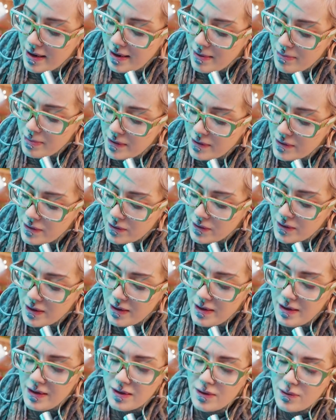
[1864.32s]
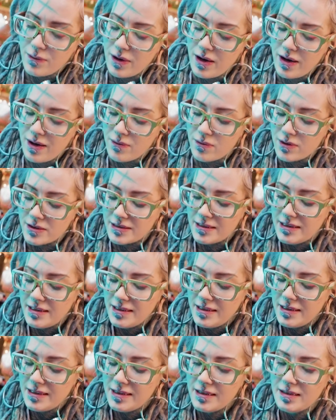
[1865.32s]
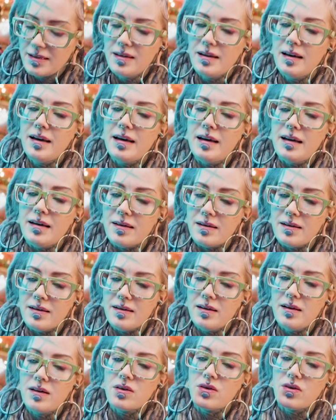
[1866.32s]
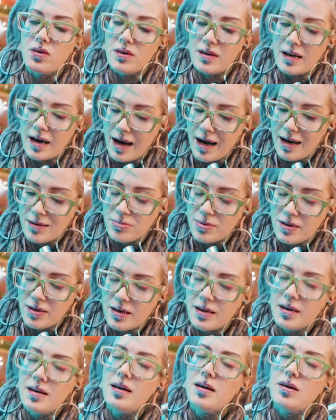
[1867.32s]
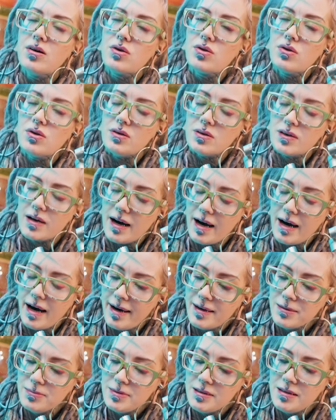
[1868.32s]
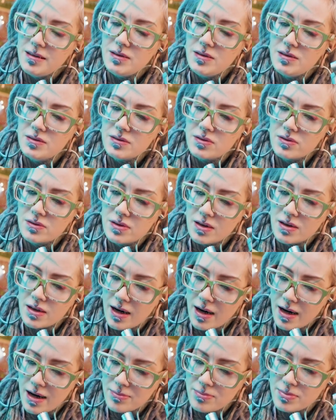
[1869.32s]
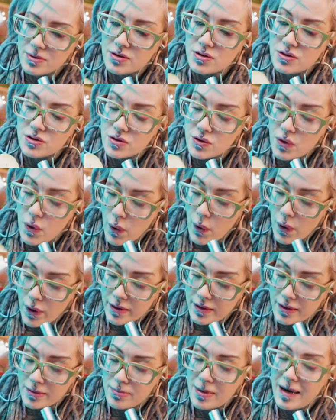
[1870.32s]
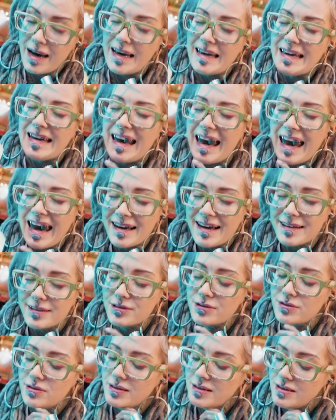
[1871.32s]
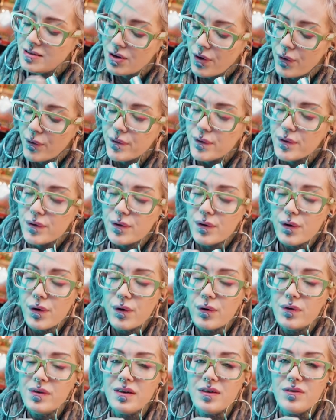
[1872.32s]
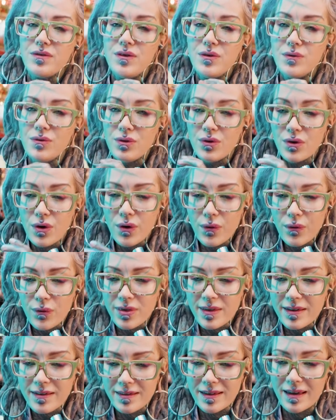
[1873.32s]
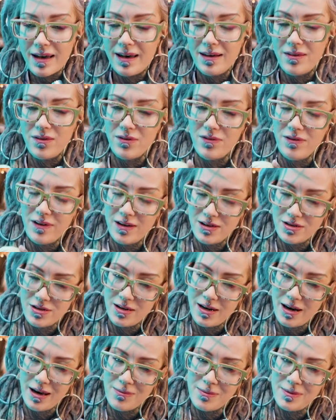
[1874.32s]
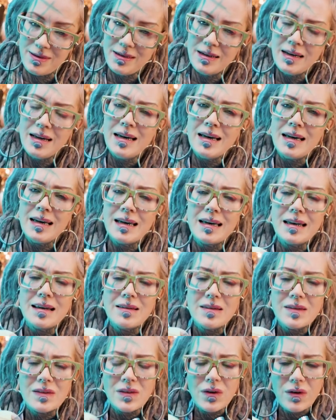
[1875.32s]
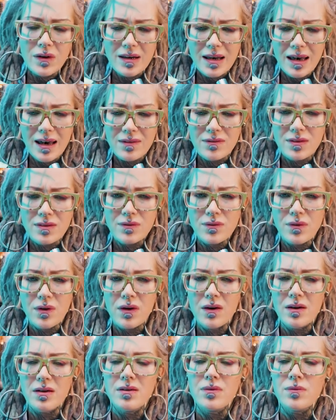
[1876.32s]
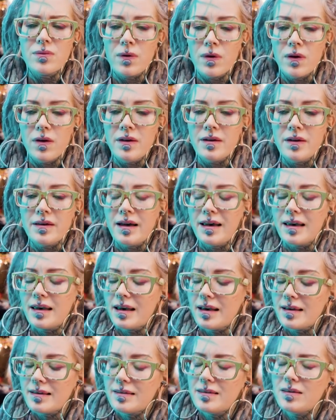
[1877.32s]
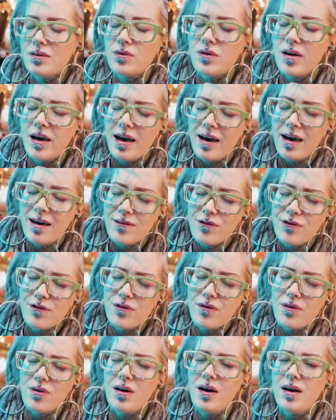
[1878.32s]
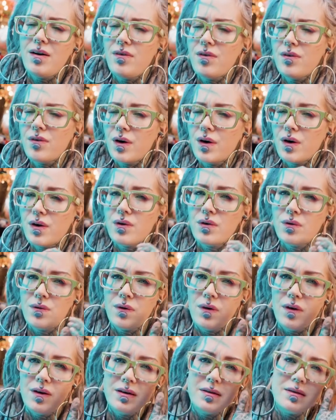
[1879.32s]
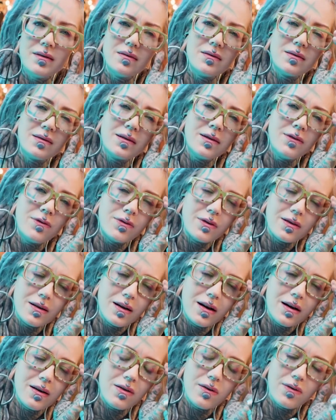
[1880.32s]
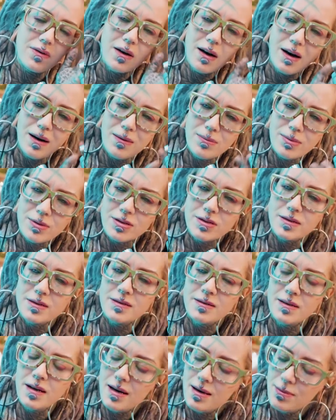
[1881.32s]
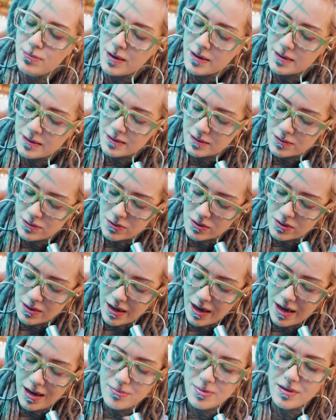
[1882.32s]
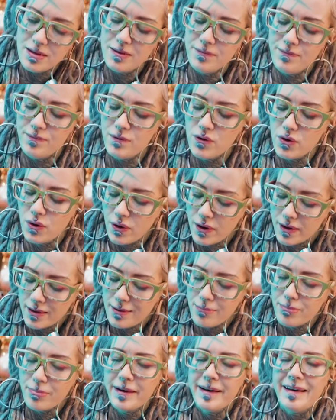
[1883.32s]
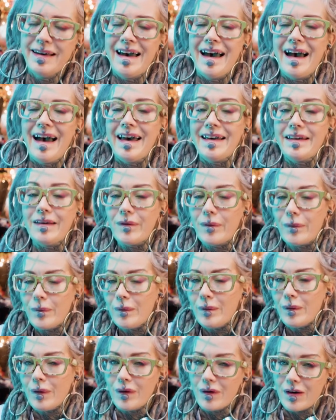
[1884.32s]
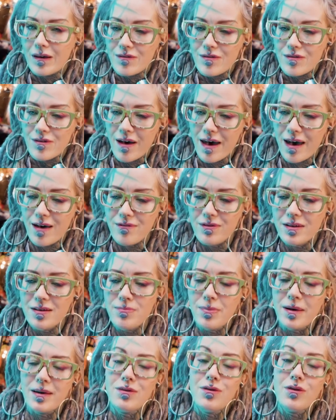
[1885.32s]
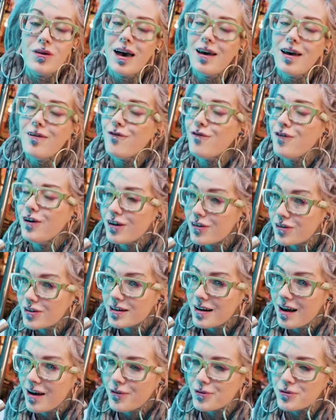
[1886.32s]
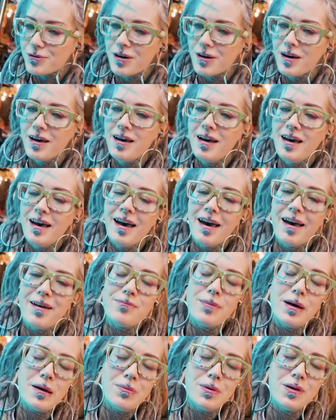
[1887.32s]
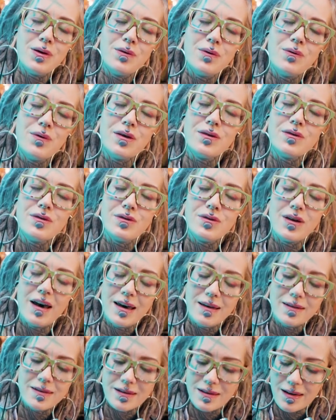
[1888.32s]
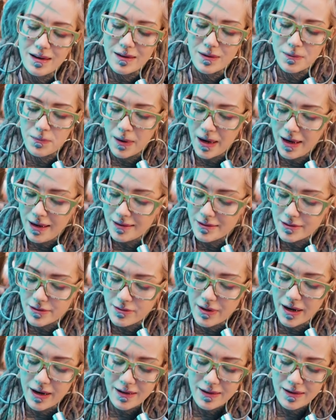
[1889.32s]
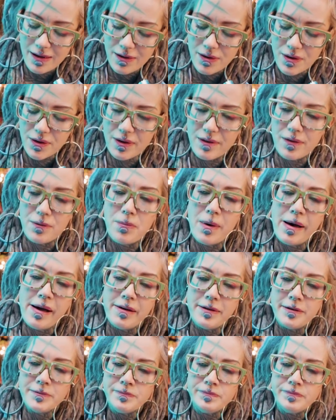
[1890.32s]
episode here where I was eating a kohlrabi. Kohlrabi cabbage turnip. I actually don't know if you know this kind of vegetable. It is not everywhere in the world, I guess. You have everywhere in the world different kind of cabbages, but this kohlrabi turnip, I don't know if you have it, but you can figure it out. And maybe you want to taste it as well and try it out as well.